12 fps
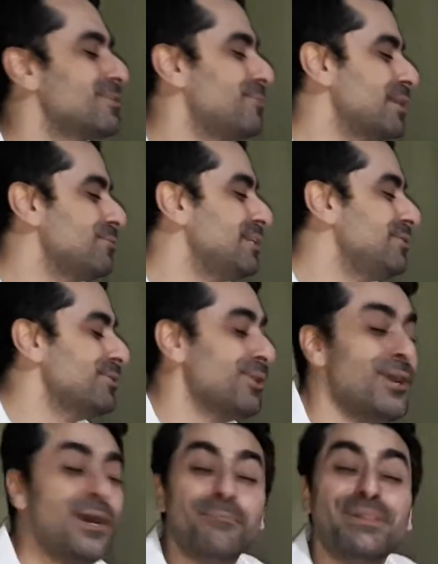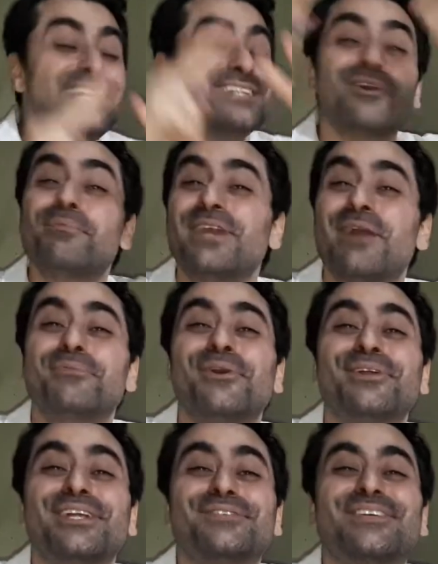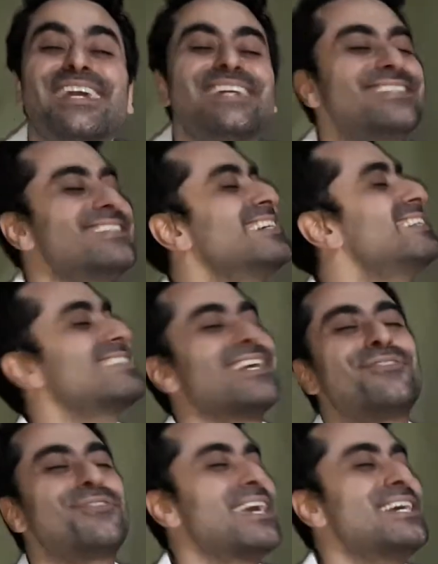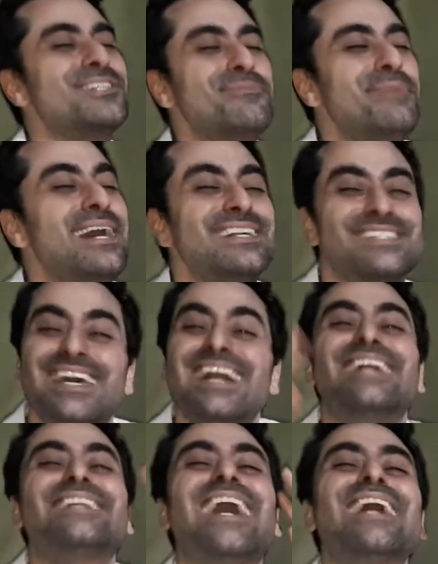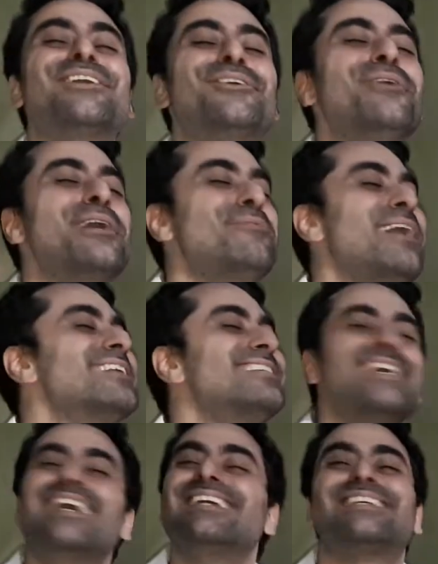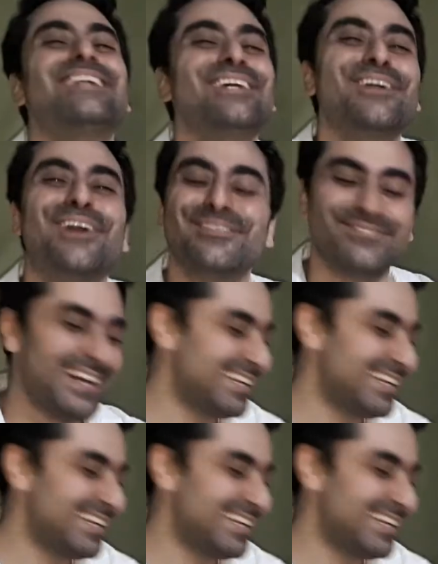my video. Please open up your notification rings, notification bells. Thank you very much. See you on my